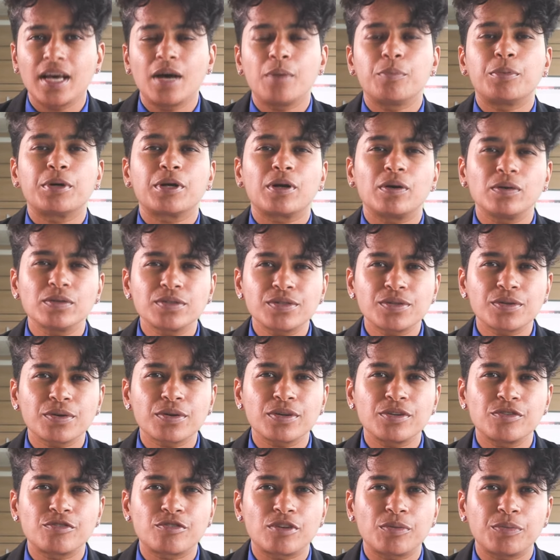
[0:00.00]
but also
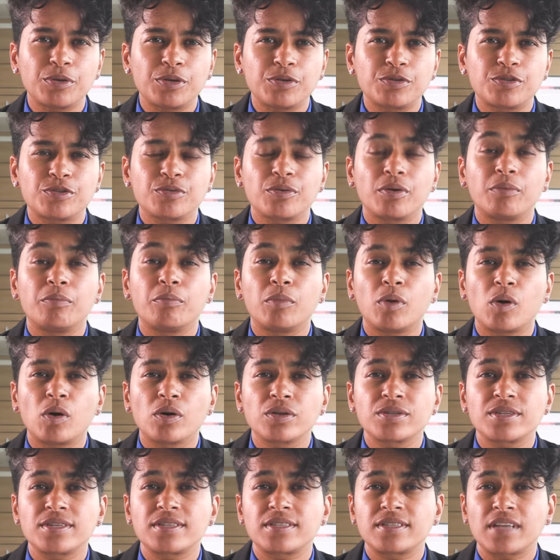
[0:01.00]
contribute to a more
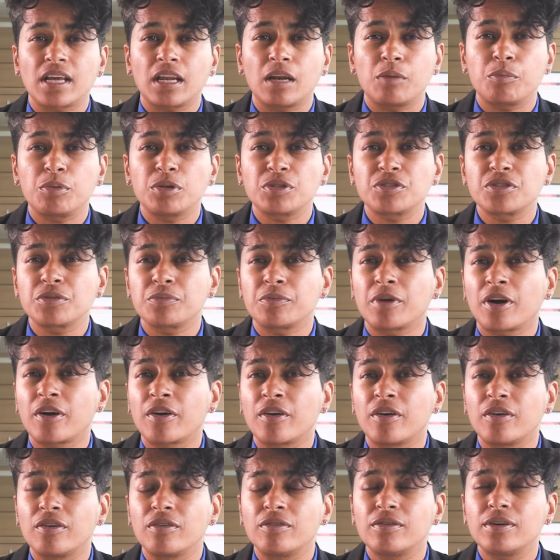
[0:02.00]
sustainable
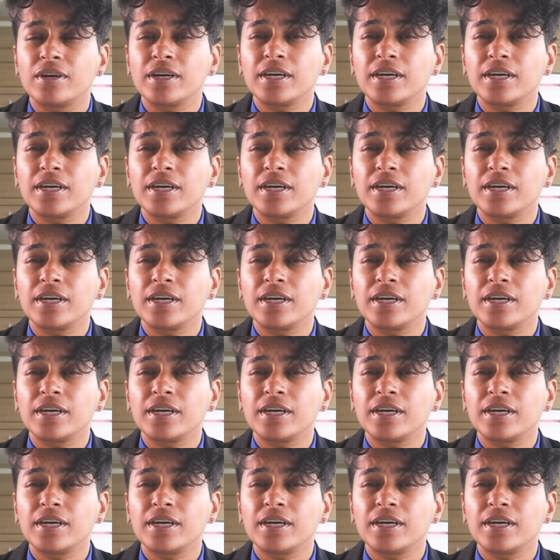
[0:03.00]
tomorrow,